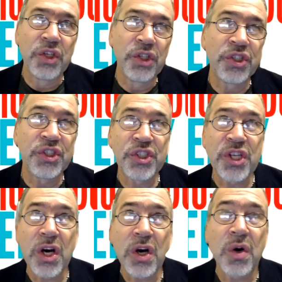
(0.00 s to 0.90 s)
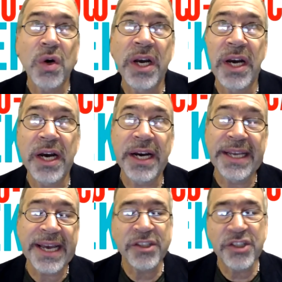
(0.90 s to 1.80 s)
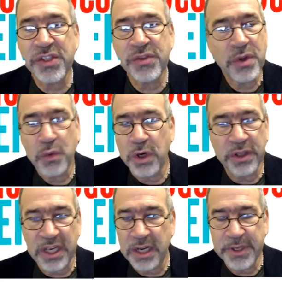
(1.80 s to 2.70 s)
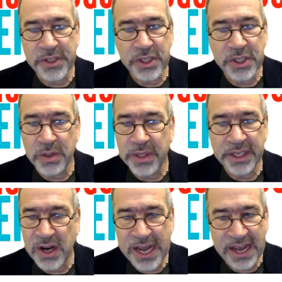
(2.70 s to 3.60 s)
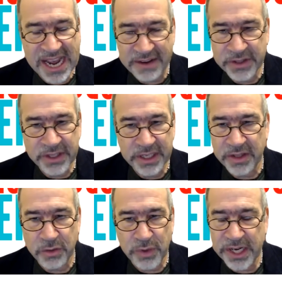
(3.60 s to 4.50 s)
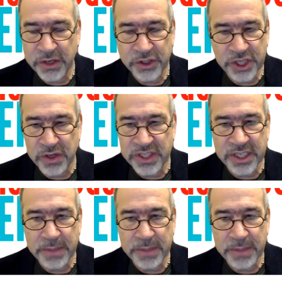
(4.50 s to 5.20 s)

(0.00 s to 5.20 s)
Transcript: So again, just through the work that I've been doing, having the radio shows on